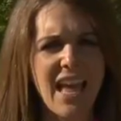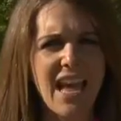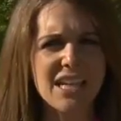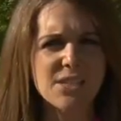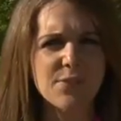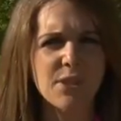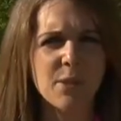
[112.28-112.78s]

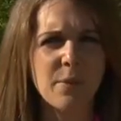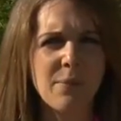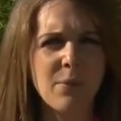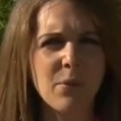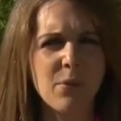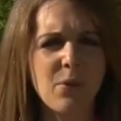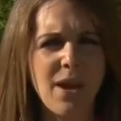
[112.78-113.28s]
As for the
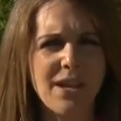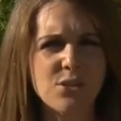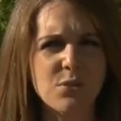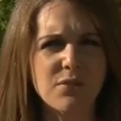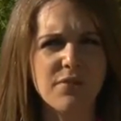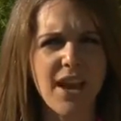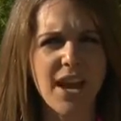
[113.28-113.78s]
people who had
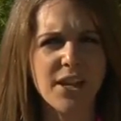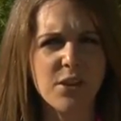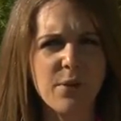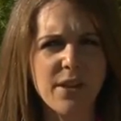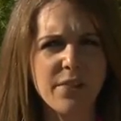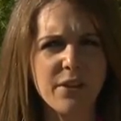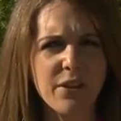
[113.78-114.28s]
to
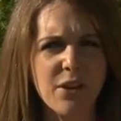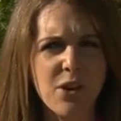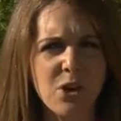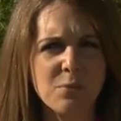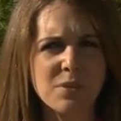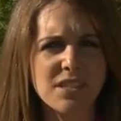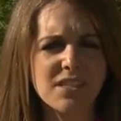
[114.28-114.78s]
evacuate their
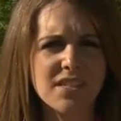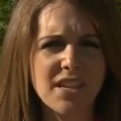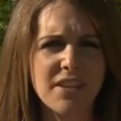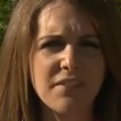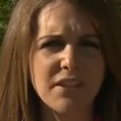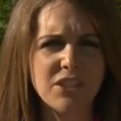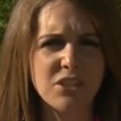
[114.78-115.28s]
homes,
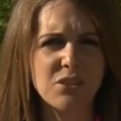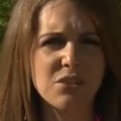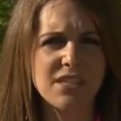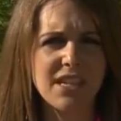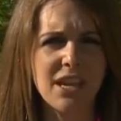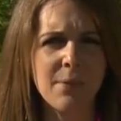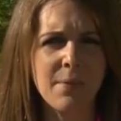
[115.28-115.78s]
city
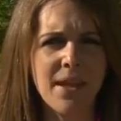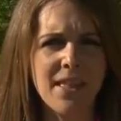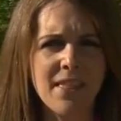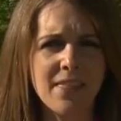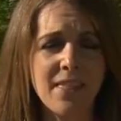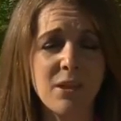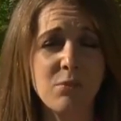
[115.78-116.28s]
officials tell me
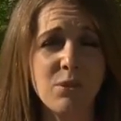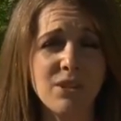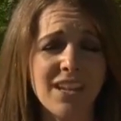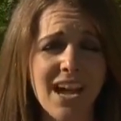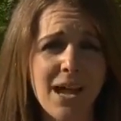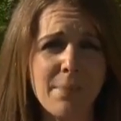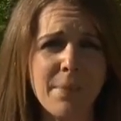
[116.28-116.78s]
that they will
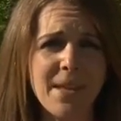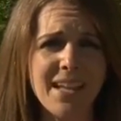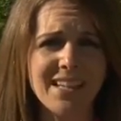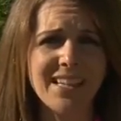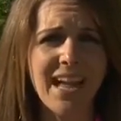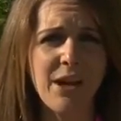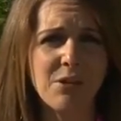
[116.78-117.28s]
not be
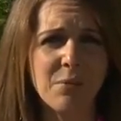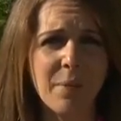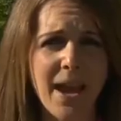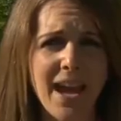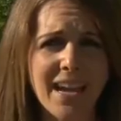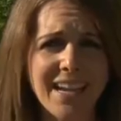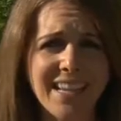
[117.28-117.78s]
allowed
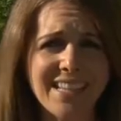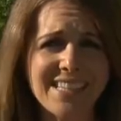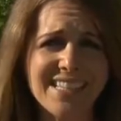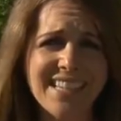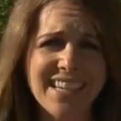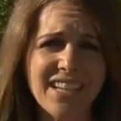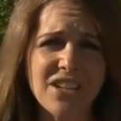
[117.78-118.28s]
back
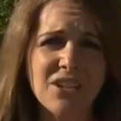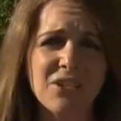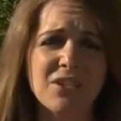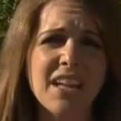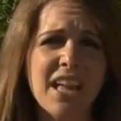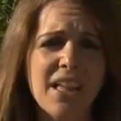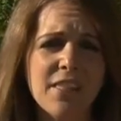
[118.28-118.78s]

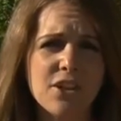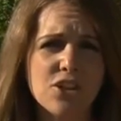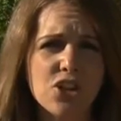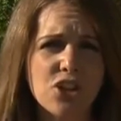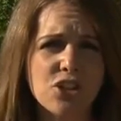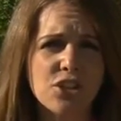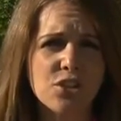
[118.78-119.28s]
until the
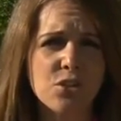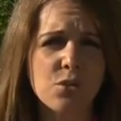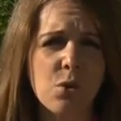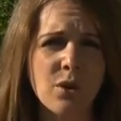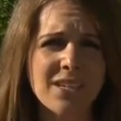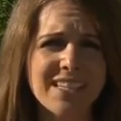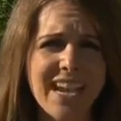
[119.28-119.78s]
church is
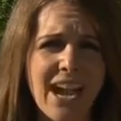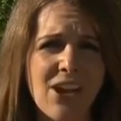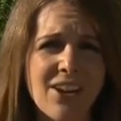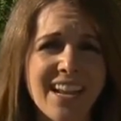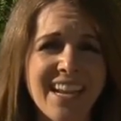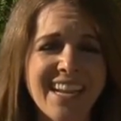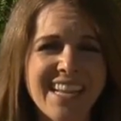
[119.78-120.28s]
torn down
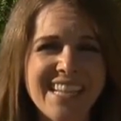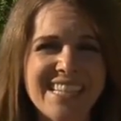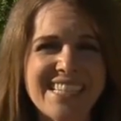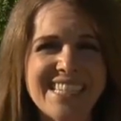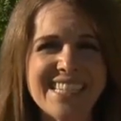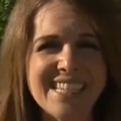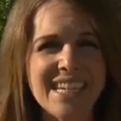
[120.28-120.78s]
and it
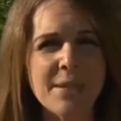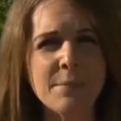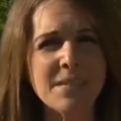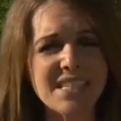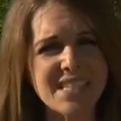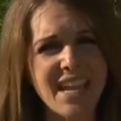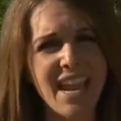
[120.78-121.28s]
is deemed
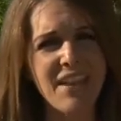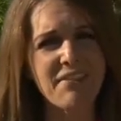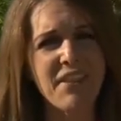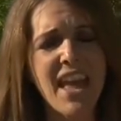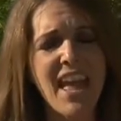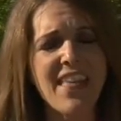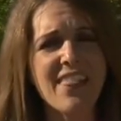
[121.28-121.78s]
safe.
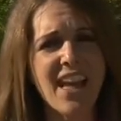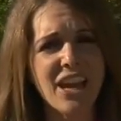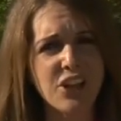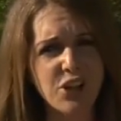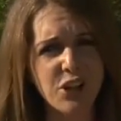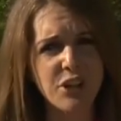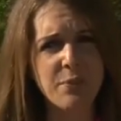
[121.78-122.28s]

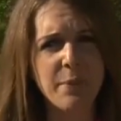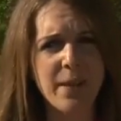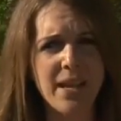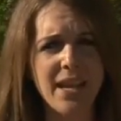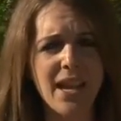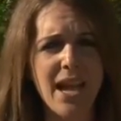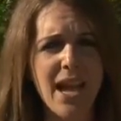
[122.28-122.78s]
That could
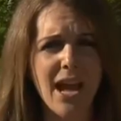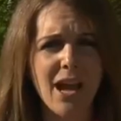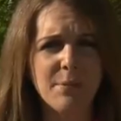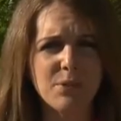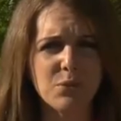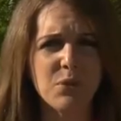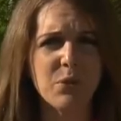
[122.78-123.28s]
be
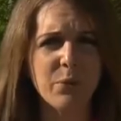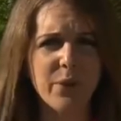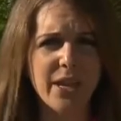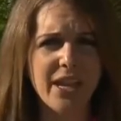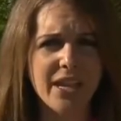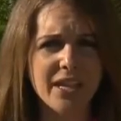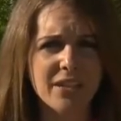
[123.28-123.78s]
up to a
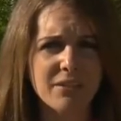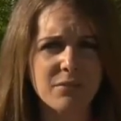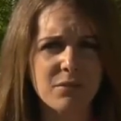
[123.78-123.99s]
week.